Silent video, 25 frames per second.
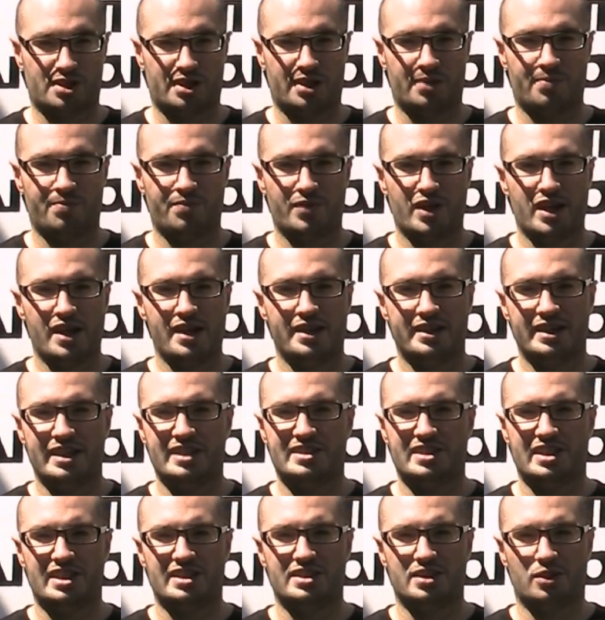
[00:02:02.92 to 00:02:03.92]
it.
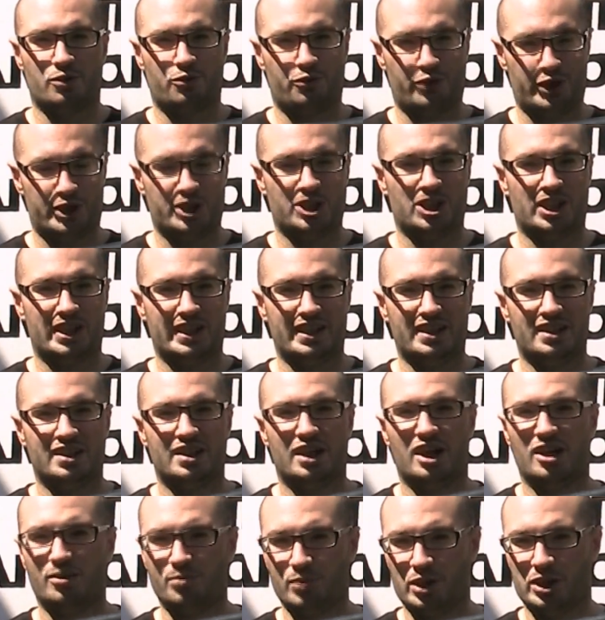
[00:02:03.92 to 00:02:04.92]
This is officially
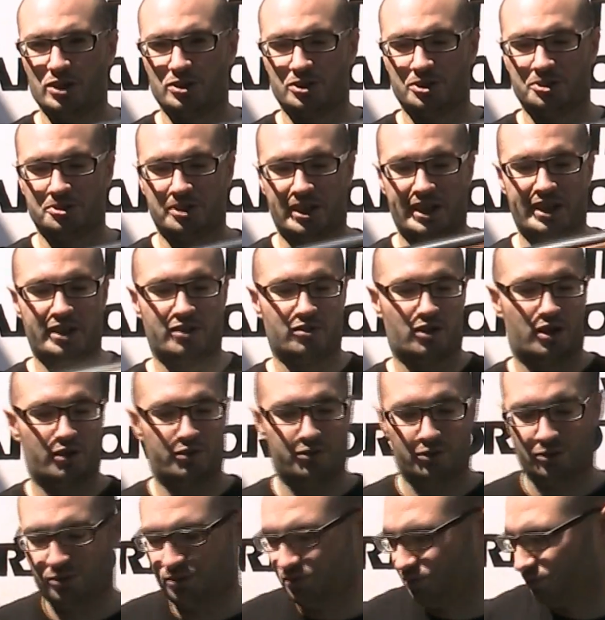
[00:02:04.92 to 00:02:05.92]
a military training
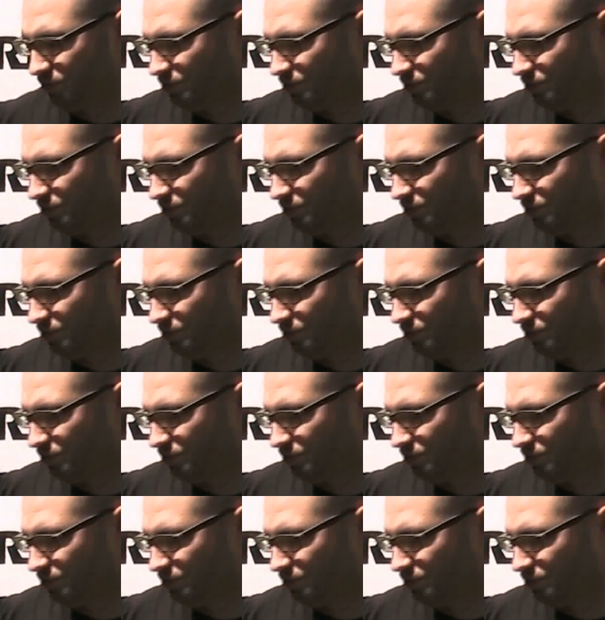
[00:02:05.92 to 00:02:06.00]
rifle.